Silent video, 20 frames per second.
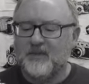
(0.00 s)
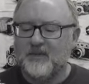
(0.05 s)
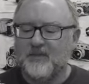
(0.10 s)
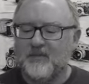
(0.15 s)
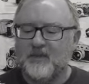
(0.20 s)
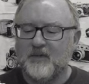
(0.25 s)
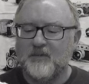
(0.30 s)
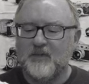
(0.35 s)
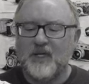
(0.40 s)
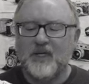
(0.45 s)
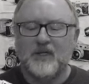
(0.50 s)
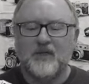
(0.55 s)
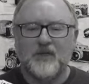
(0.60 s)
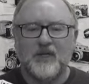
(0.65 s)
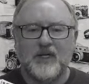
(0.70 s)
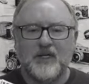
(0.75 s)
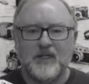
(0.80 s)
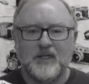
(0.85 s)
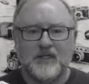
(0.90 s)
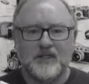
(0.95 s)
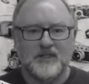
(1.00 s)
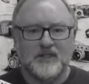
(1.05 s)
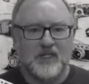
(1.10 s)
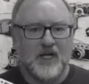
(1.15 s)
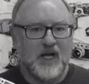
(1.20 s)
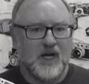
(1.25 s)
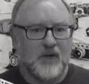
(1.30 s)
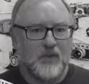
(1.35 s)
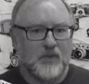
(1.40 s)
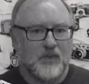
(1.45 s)
the meter in it does
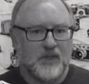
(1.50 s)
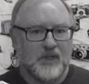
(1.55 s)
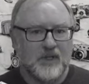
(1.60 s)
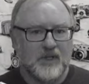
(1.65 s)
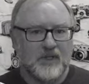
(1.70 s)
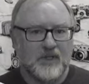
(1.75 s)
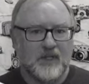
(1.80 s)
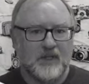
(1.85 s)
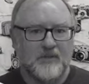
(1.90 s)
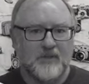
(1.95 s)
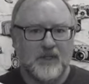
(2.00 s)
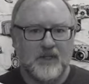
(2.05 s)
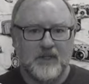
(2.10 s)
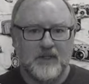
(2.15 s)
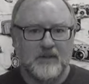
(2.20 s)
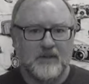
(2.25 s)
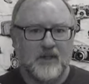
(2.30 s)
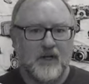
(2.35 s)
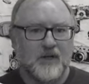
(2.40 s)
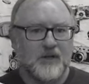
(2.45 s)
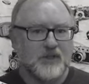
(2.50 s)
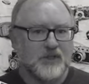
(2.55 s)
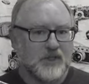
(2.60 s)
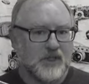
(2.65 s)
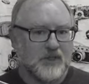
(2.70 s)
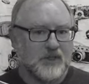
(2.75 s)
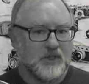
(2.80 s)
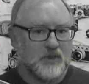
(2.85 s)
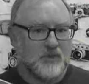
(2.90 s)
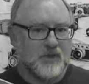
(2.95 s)
not work, but all the
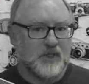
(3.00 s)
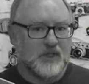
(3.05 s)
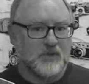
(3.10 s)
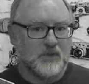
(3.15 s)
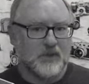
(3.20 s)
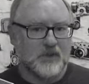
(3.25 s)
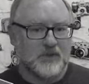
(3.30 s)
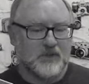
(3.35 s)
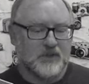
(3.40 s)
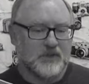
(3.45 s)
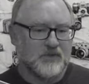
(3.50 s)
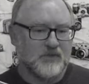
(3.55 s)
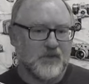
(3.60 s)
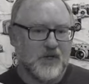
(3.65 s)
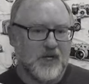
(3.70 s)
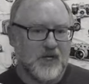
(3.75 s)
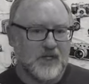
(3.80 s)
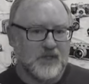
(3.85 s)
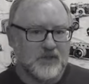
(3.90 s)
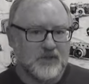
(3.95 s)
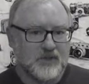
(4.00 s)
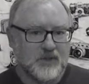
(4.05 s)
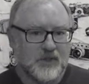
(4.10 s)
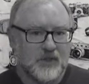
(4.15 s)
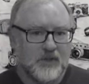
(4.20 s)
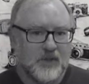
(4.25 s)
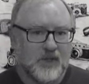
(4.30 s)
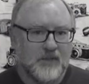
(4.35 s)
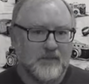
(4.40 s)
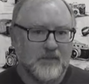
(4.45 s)
shutter speeds work just fine.
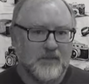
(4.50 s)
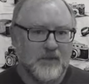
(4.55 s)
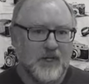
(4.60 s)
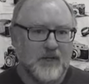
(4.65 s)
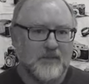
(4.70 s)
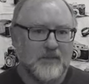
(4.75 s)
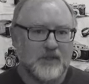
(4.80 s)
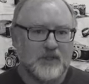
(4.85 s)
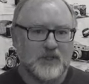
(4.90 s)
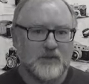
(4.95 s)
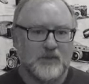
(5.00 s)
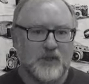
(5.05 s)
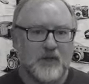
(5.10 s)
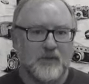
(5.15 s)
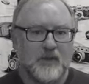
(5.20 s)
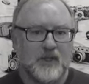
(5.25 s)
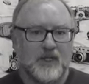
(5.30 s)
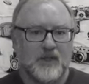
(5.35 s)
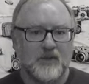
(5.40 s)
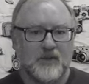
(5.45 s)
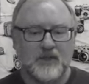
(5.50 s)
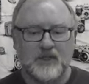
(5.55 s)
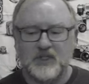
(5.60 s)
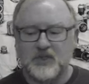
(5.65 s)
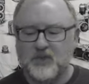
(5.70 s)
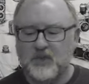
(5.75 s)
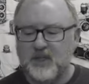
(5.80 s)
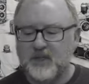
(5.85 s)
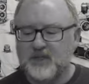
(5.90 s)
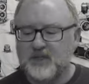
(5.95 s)
So I'm experimenting with
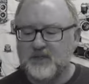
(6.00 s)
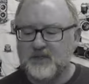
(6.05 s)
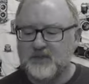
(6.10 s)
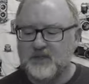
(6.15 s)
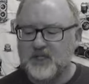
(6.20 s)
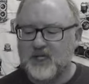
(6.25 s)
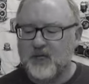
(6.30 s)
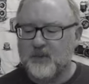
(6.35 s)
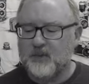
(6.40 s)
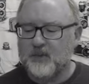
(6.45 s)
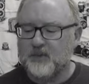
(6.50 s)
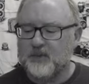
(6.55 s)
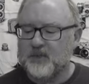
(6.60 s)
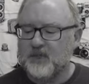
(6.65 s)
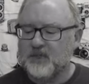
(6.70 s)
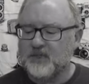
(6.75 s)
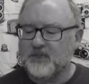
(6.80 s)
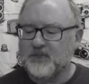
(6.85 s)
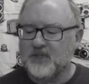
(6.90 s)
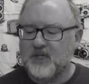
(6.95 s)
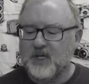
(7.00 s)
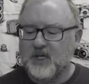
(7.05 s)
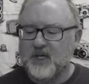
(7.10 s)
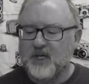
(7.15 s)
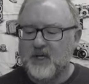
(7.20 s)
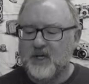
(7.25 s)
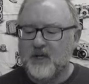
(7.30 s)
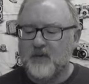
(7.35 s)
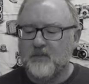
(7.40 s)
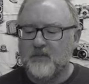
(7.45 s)
this one and see how it works.
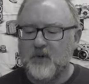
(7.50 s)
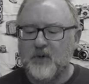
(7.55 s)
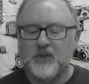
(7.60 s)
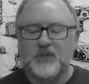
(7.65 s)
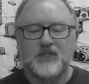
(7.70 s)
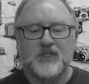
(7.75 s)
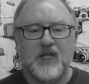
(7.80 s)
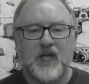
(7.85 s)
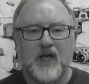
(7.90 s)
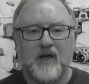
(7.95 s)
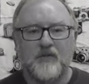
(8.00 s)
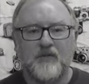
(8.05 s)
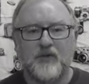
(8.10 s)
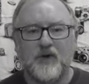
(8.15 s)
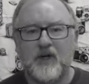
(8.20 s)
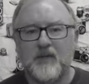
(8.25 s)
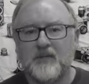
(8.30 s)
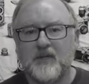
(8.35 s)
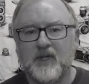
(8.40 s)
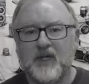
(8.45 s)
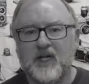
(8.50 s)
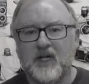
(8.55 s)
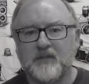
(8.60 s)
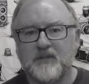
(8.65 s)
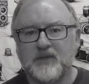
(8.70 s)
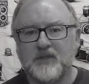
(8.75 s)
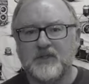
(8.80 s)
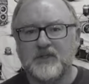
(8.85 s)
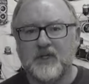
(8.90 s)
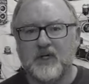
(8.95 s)
Most half-frame
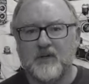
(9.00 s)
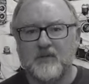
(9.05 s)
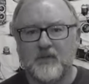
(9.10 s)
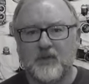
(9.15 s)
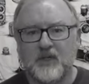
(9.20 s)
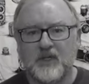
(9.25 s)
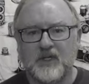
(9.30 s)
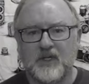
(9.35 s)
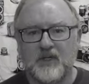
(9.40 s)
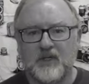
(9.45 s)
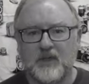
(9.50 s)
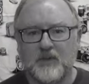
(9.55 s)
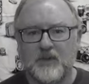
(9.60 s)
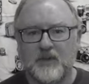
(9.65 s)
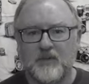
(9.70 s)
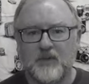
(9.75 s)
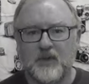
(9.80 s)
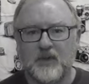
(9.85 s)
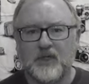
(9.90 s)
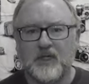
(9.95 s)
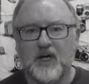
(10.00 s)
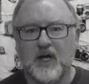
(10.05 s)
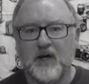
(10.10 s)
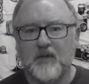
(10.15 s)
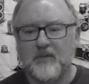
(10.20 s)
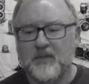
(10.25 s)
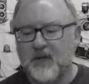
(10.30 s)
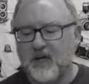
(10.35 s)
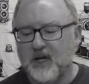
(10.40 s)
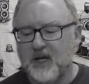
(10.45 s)
cameras are a little bit more
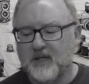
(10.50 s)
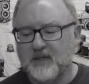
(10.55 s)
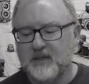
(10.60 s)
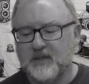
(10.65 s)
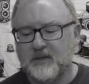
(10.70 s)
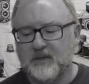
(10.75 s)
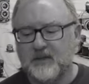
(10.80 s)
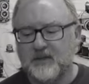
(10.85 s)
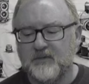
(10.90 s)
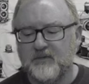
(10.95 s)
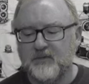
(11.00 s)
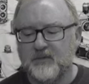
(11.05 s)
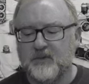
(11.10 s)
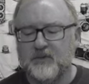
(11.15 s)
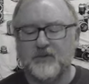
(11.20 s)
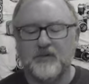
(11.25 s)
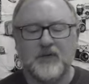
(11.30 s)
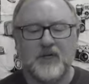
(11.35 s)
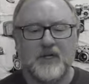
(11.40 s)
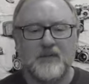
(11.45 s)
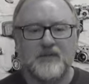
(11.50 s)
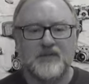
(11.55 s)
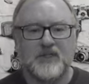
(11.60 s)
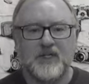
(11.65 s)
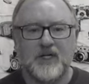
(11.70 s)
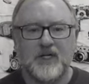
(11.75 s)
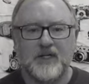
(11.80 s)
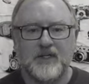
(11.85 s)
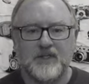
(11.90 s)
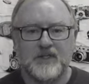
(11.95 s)
compact than their full-frame
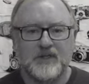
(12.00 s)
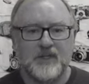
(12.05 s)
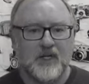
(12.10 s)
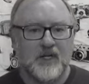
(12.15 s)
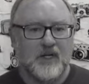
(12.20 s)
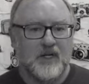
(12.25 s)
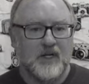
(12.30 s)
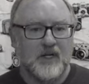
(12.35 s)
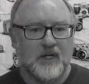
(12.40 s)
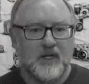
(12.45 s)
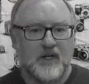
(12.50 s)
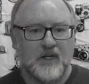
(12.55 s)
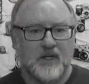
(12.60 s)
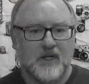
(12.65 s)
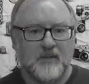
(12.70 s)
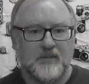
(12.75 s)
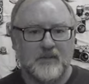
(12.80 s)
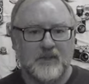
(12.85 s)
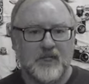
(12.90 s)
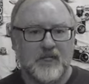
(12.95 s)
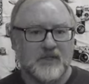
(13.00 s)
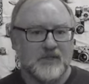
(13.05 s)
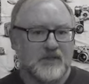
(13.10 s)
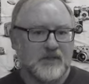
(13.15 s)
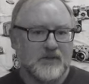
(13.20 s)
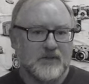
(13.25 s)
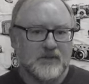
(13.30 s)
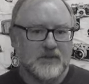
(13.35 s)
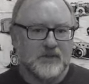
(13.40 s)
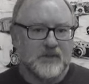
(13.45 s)
size
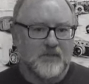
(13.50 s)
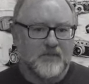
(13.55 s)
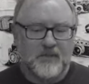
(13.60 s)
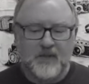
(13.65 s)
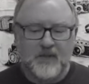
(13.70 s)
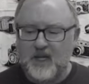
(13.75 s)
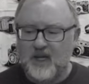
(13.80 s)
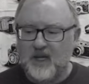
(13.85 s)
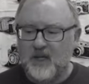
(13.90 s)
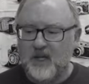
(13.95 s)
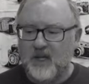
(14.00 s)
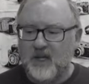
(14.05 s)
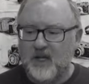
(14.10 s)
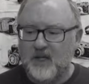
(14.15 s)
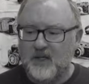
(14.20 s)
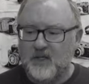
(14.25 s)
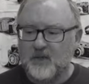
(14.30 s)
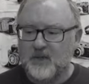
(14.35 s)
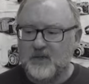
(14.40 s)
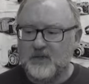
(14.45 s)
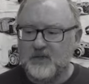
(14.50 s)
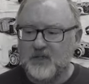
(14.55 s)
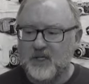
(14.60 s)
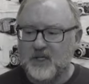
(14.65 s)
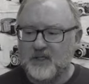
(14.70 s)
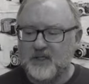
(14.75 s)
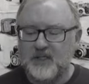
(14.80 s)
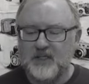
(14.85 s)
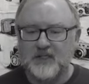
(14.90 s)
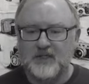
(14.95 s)
cousins, and you can
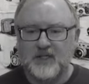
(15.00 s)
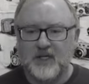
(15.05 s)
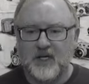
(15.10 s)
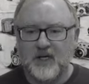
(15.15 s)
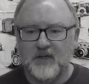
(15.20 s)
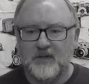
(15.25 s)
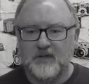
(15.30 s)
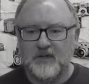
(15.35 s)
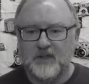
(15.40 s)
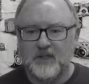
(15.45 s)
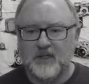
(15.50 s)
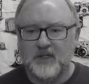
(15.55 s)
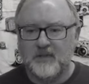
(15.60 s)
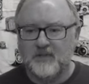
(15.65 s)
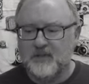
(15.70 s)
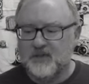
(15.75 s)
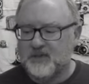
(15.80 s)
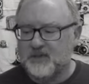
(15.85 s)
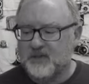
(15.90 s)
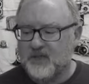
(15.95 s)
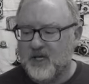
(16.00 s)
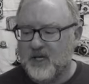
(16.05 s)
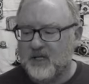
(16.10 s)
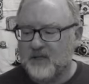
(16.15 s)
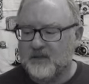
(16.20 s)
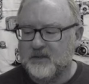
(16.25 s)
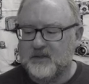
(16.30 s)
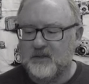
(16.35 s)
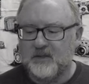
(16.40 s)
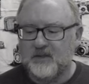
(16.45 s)
check these out. There's
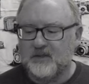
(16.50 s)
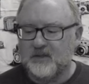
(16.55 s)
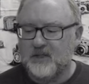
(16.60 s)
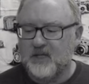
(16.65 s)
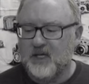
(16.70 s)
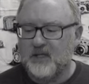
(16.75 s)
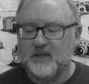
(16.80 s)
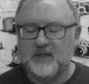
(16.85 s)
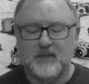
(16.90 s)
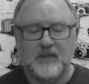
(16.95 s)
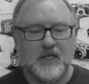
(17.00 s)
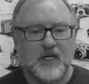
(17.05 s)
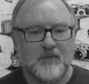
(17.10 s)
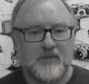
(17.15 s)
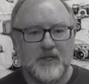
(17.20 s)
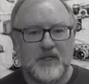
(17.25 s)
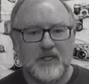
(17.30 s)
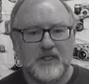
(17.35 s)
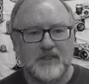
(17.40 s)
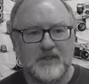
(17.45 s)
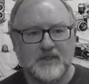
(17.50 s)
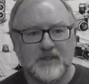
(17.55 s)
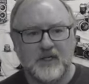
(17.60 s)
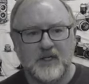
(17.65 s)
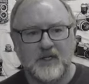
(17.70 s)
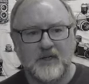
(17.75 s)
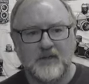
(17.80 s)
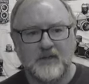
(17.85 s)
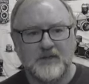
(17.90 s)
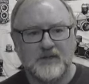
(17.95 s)
Canon Demis.
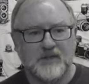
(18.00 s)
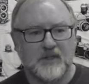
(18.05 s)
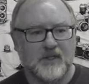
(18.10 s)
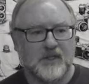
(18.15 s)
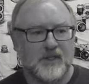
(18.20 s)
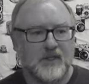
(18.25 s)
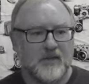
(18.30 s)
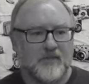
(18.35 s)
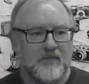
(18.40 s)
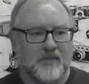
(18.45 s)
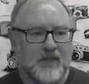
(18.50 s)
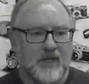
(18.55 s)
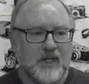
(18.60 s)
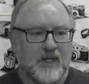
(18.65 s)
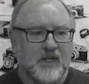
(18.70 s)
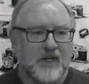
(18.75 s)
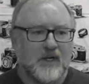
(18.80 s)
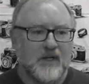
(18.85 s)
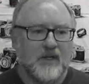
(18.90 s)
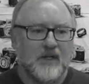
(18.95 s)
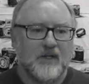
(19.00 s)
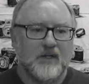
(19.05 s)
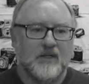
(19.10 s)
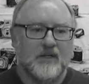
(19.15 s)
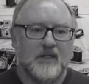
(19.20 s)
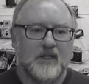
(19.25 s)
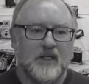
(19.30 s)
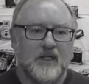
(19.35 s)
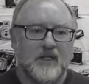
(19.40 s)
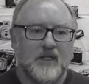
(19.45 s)
There's
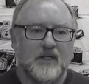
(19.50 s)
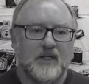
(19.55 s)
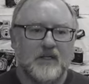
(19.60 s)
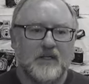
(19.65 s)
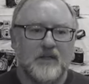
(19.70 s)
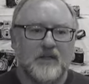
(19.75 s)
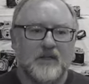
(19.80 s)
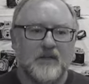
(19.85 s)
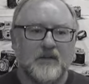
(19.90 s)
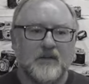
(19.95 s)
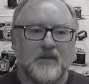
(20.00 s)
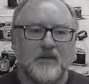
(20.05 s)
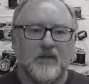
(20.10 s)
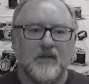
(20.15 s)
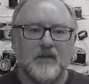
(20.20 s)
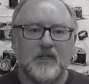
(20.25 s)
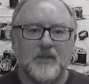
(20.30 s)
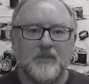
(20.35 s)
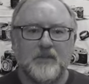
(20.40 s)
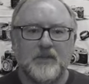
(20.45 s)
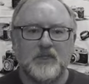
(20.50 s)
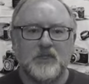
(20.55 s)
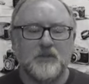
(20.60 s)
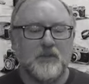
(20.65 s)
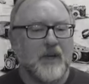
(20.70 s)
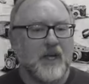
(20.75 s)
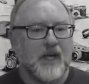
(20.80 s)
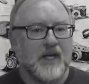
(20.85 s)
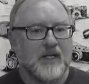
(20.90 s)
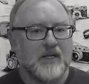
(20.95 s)
the Olympus
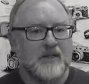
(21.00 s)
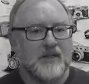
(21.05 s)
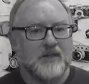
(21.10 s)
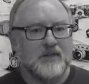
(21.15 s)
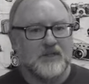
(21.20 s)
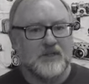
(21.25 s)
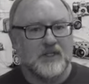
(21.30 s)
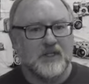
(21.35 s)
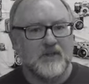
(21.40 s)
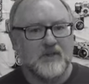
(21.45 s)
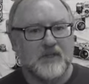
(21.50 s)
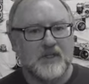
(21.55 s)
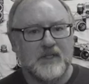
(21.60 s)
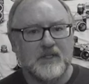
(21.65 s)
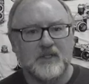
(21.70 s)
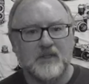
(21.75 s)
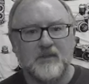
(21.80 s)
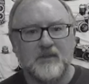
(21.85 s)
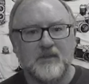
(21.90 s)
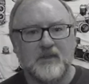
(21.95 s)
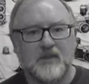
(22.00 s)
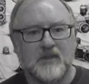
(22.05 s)
Pen series of